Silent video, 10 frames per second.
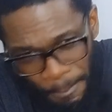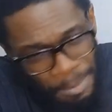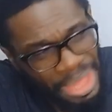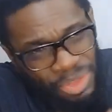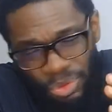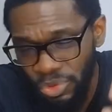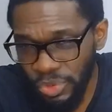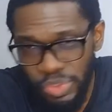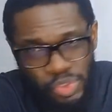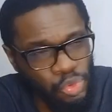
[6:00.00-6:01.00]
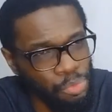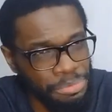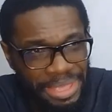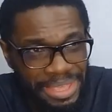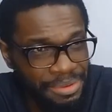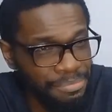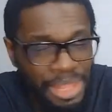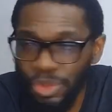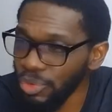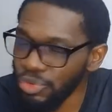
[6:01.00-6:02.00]
Malo Gusto, man.
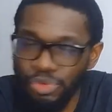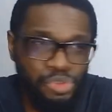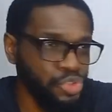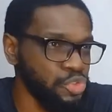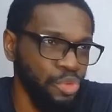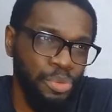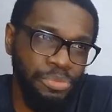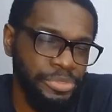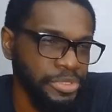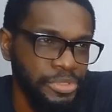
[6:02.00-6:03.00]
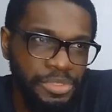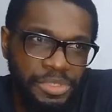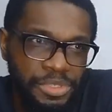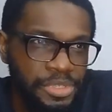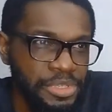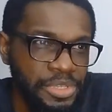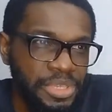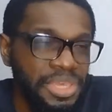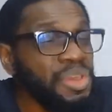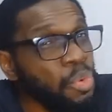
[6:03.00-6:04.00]
Malo Gusto.
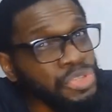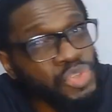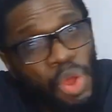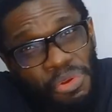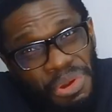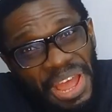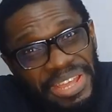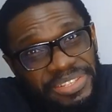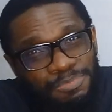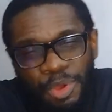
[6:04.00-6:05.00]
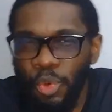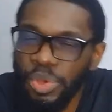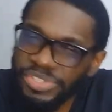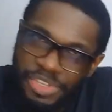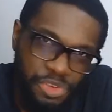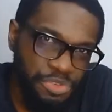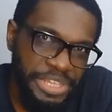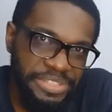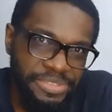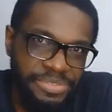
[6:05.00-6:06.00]
He was alright, but it wasn't
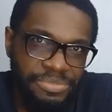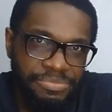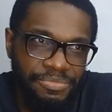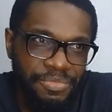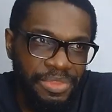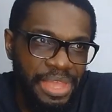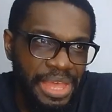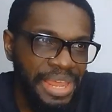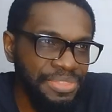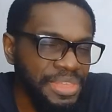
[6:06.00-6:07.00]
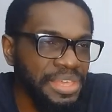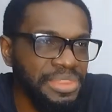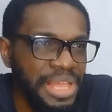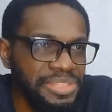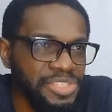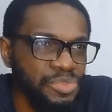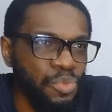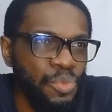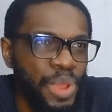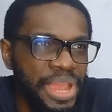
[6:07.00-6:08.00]
great. And I think that's
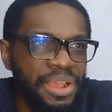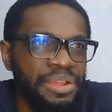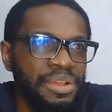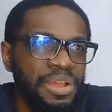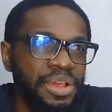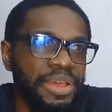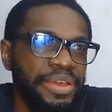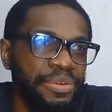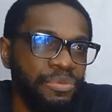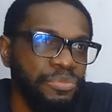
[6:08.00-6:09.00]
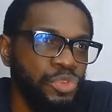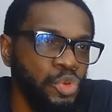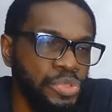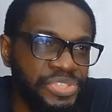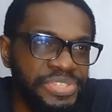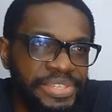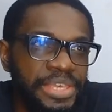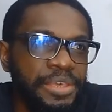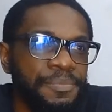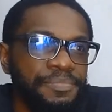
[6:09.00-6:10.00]
where you could
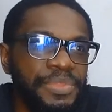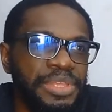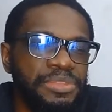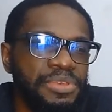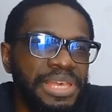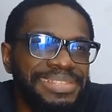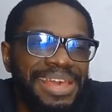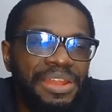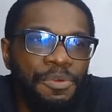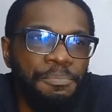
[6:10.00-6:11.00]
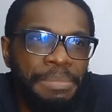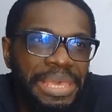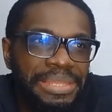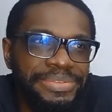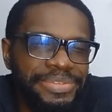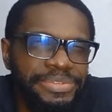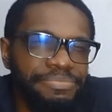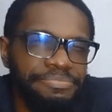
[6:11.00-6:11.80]
see it kind of made,